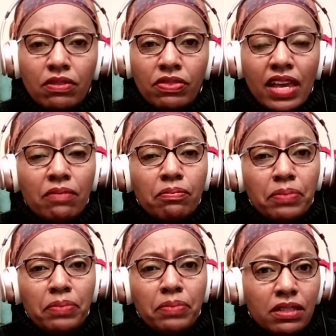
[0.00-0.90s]
they
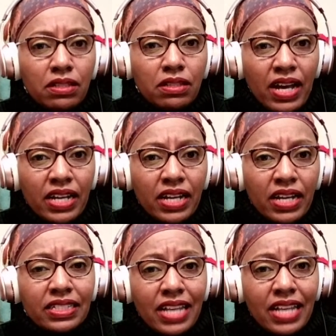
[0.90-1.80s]
beat somebody to
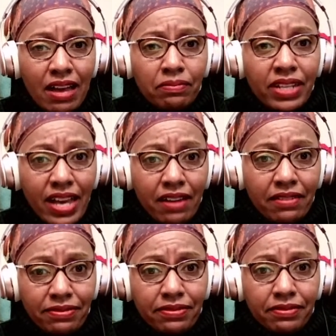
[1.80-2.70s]
damn
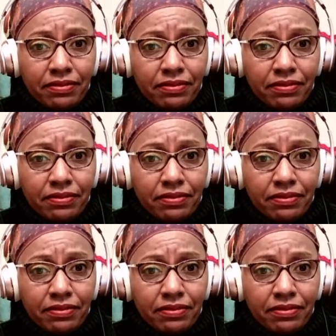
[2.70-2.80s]
death.